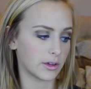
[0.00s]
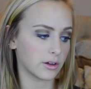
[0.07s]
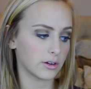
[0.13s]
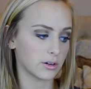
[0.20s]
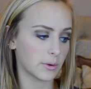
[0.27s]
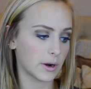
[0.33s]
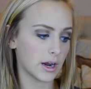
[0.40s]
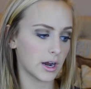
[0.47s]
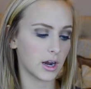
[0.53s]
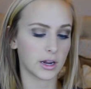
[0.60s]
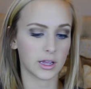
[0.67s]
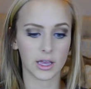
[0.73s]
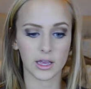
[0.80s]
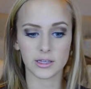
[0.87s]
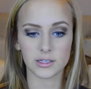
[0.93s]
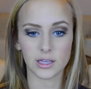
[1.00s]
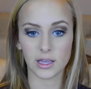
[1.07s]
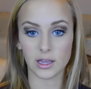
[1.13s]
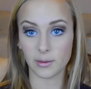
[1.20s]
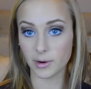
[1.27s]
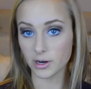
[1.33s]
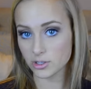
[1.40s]
underwear in case like
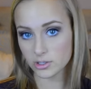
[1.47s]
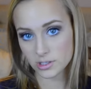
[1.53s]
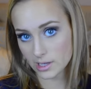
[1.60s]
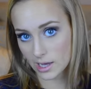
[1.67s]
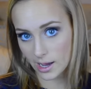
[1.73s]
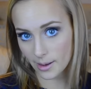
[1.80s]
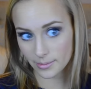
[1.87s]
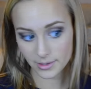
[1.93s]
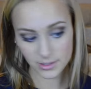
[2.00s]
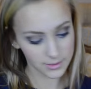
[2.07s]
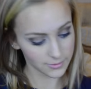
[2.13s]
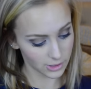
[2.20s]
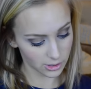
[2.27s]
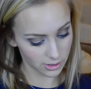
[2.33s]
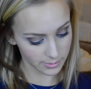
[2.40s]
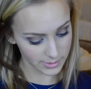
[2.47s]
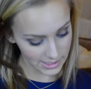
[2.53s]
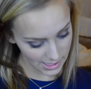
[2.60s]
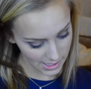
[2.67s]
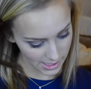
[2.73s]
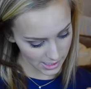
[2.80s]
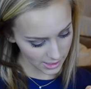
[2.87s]
an emergency happens, if you know what I'm
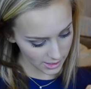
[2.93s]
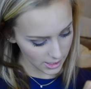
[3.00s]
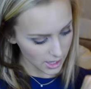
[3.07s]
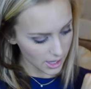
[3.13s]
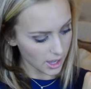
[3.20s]
saying.